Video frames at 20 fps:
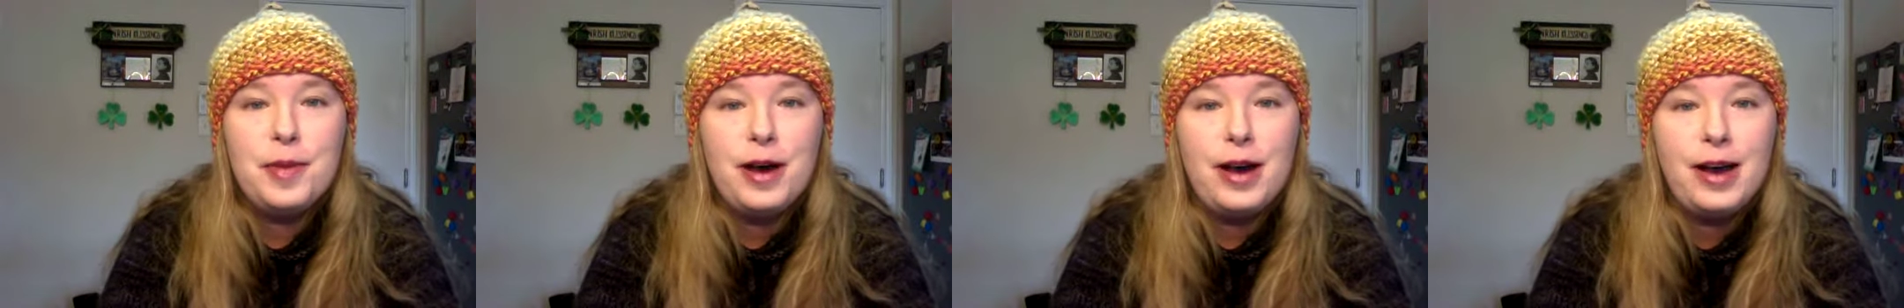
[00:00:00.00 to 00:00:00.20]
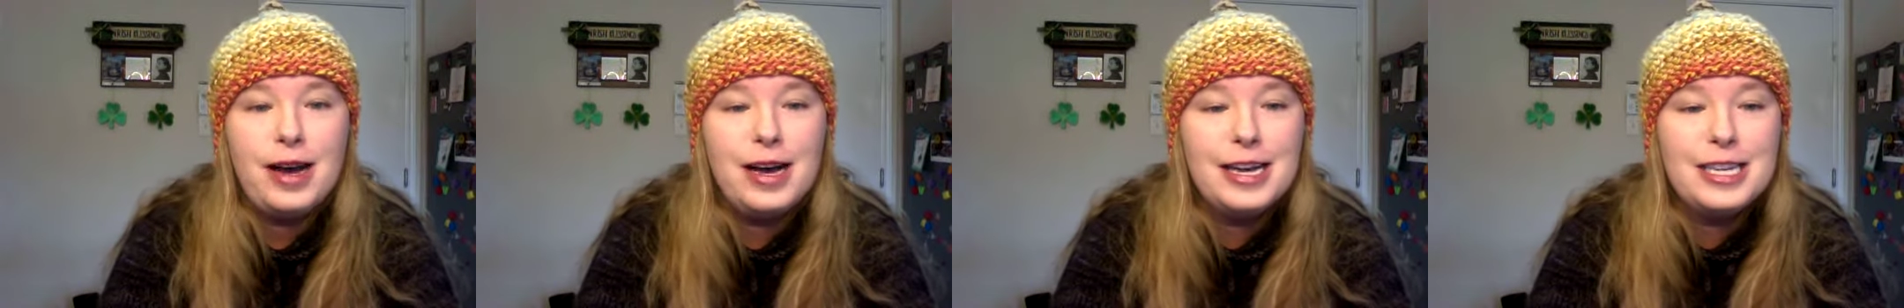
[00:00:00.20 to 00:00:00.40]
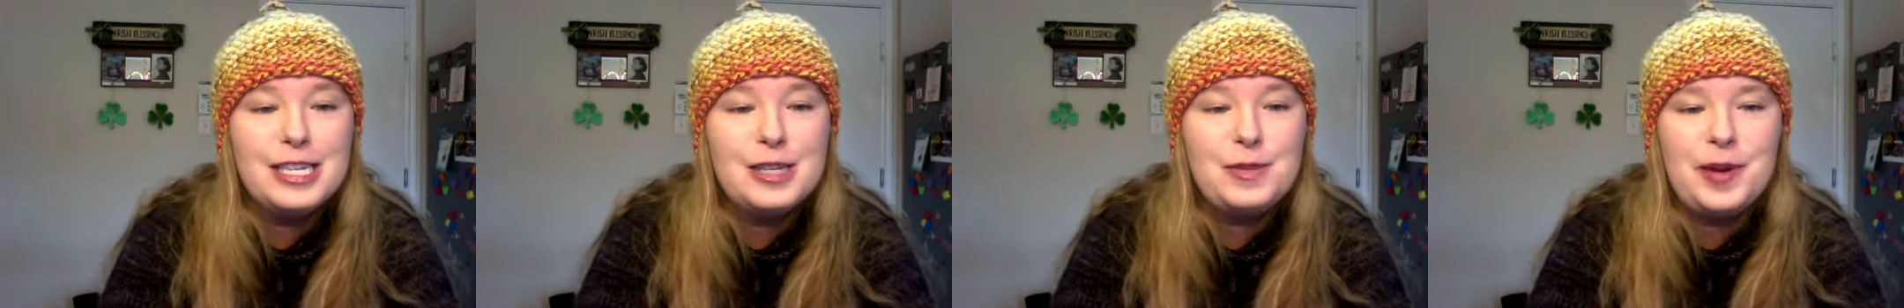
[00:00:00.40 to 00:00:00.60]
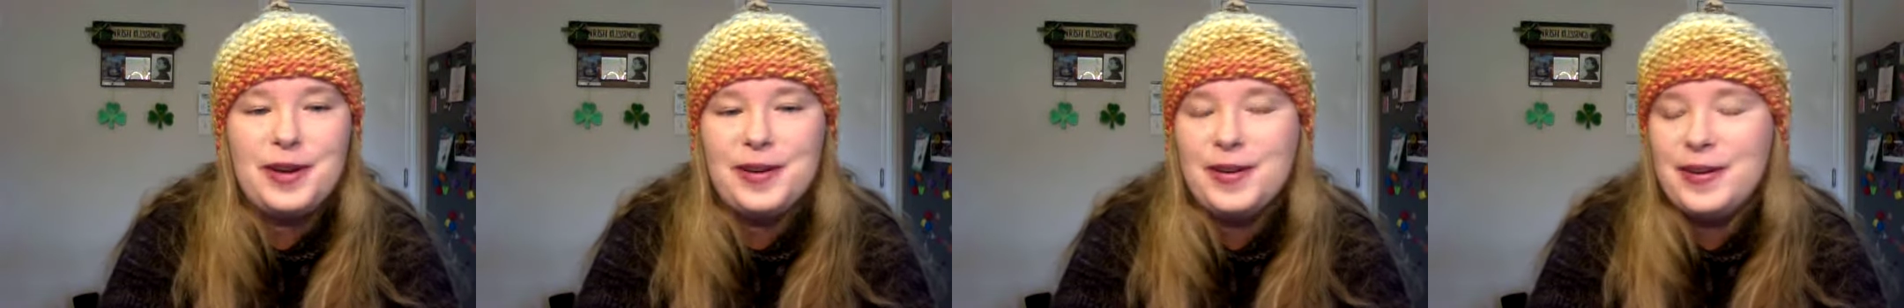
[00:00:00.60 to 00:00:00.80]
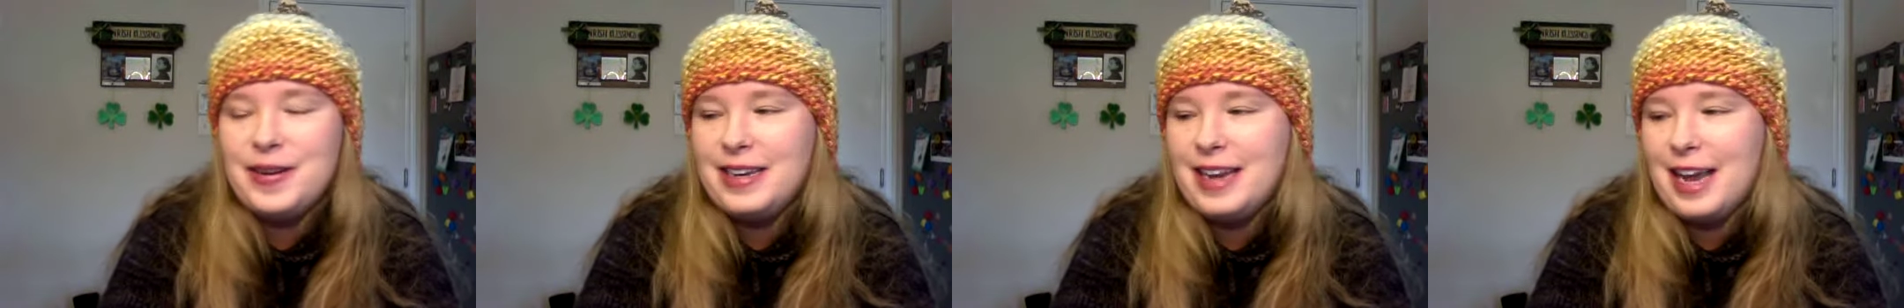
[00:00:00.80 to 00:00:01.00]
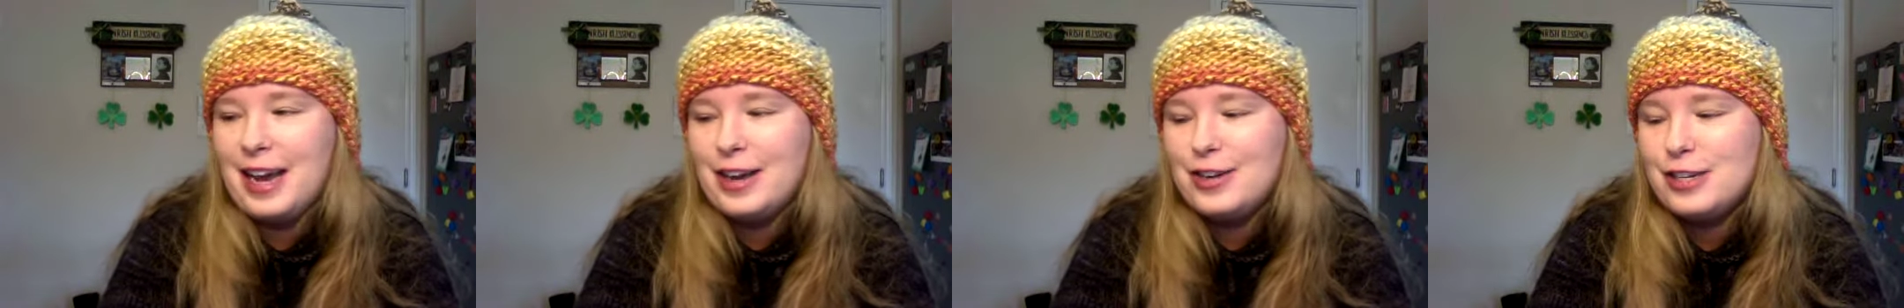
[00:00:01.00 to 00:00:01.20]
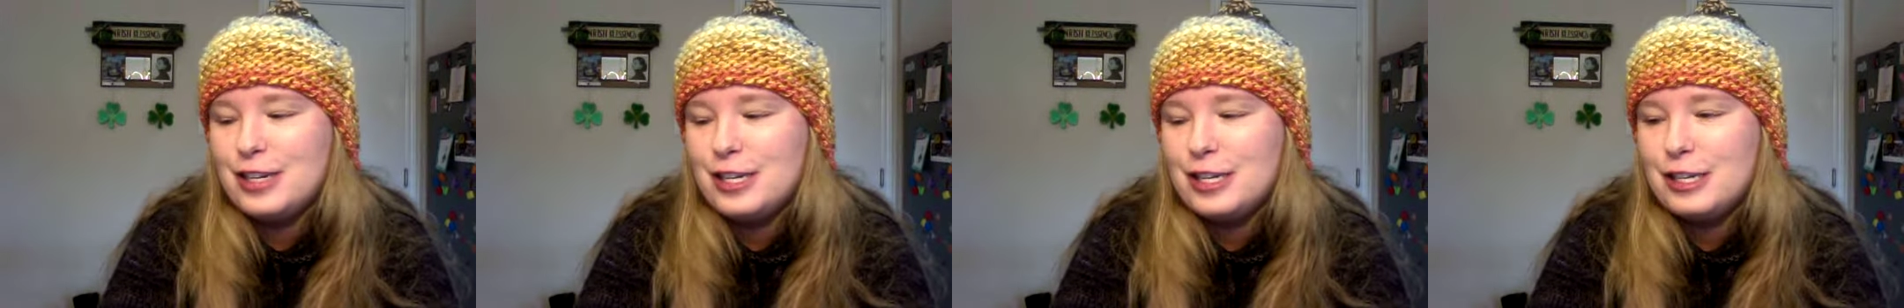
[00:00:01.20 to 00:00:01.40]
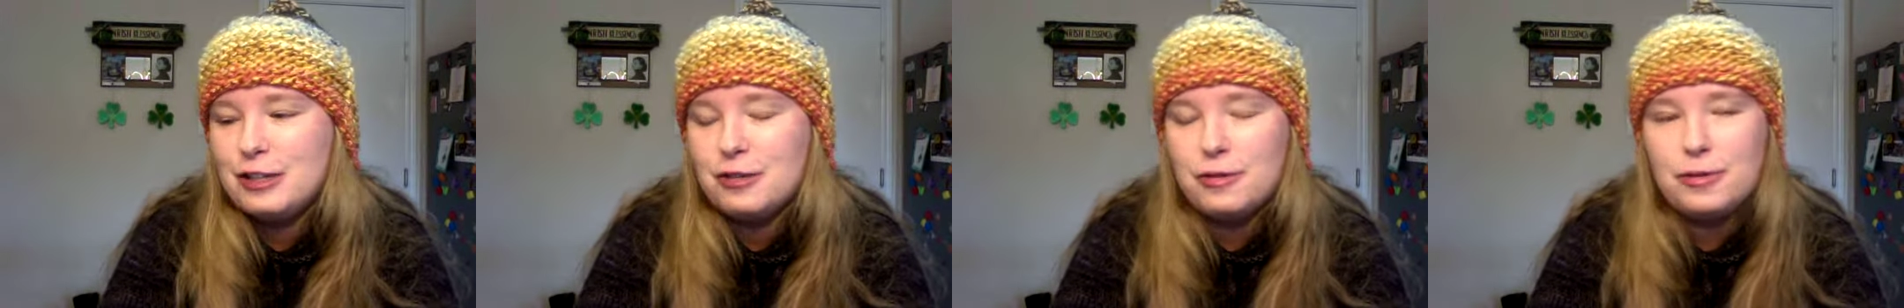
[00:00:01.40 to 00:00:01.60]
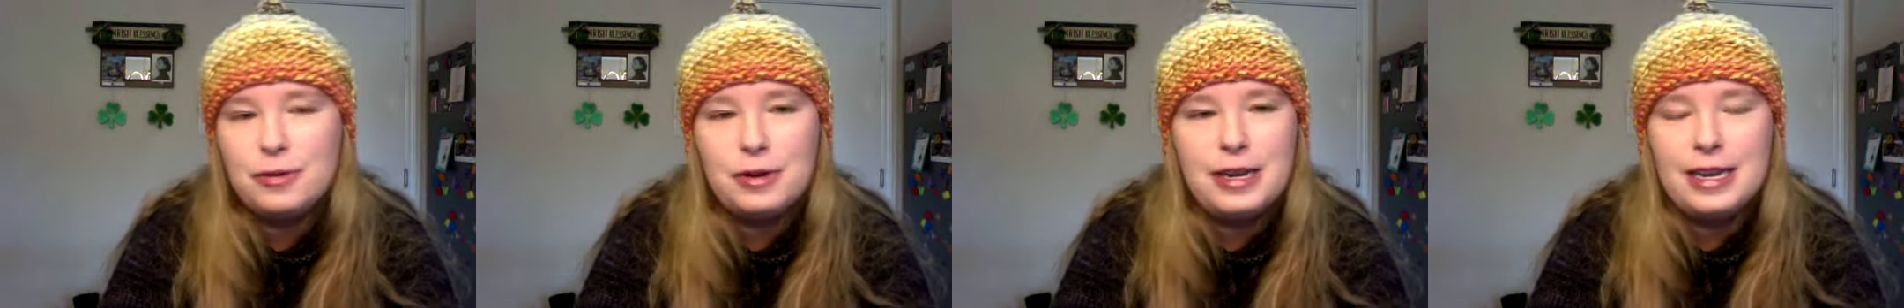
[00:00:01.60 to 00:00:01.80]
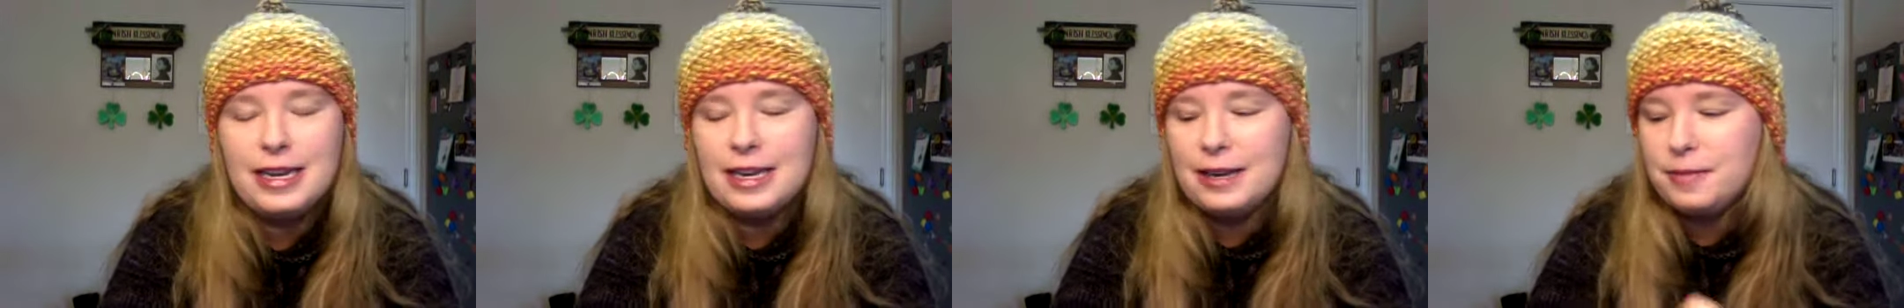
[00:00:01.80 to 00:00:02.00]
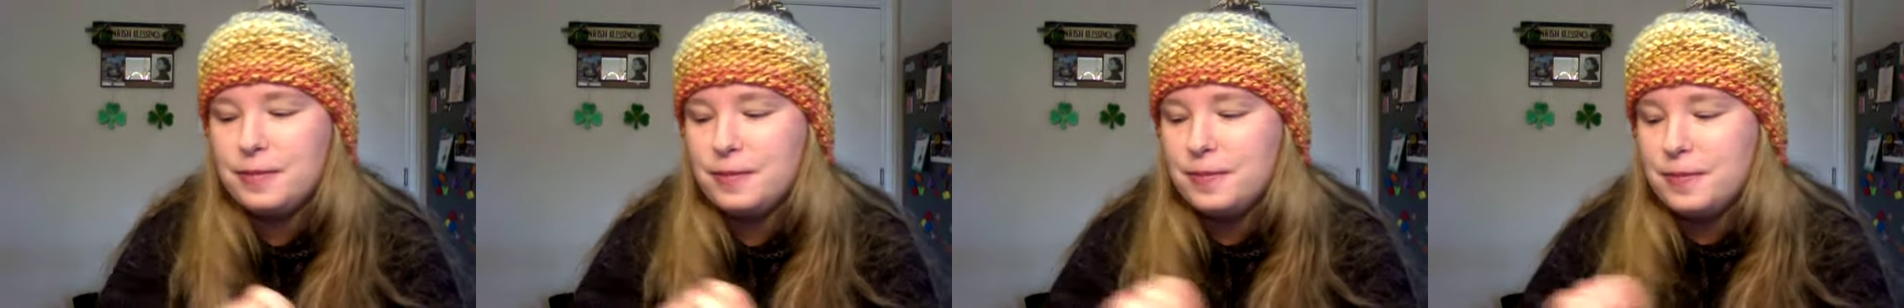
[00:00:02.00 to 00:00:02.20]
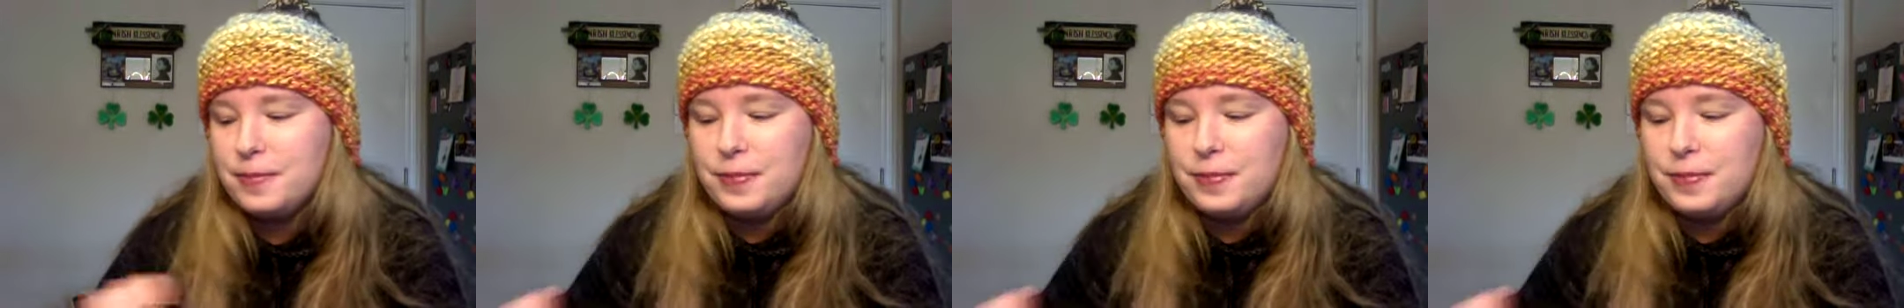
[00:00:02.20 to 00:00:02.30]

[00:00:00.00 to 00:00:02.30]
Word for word: hospital, and now she's three and